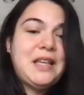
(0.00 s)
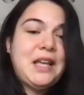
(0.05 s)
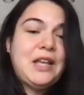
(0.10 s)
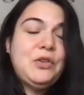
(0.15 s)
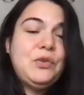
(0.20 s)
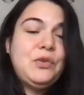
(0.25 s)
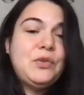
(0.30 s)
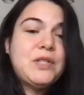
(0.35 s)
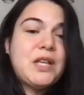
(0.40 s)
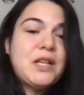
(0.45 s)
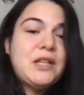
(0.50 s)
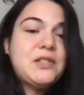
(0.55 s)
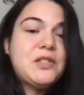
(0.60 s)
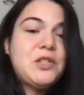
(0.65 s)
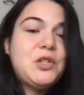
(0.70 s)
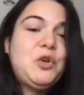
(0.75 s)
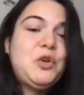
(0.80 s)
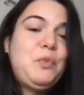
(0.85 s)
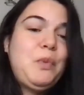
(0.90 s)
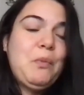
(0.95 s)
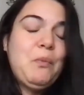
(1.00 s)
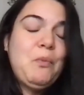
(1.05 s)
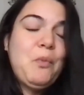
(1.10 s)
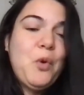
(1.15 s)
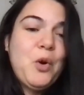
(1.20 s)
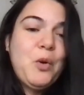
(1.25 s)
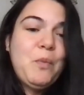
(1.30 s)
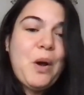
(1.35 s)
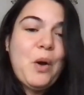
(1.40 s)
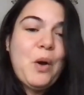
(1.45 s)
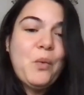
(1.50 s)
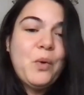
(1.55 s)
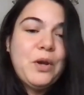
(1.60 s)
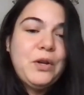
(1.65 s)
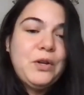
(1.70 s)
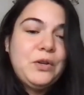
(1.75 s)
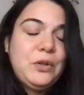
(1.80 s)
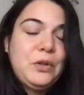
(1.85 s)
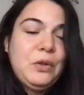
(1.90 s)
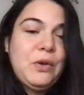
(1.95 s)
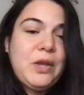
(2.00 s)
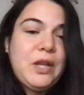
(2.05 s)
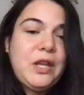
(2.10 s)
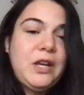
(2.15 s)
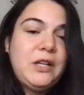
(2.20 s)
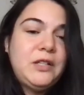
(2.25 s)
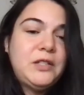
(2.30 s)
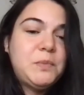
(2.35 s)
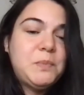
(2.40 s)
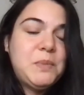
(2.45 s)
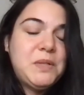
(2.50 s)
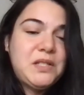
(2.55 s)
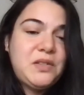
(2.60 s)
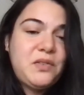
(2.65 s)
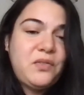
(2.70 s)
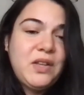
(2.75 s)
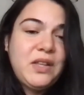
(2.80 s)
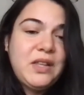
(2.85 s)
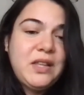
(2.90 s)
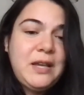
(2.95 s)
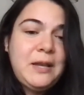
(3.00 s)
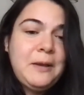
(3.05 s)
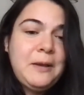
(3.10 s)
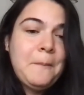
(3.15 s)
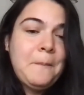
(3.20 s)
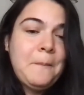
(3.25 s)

Can you tell us a little bit more about where you're located specifically?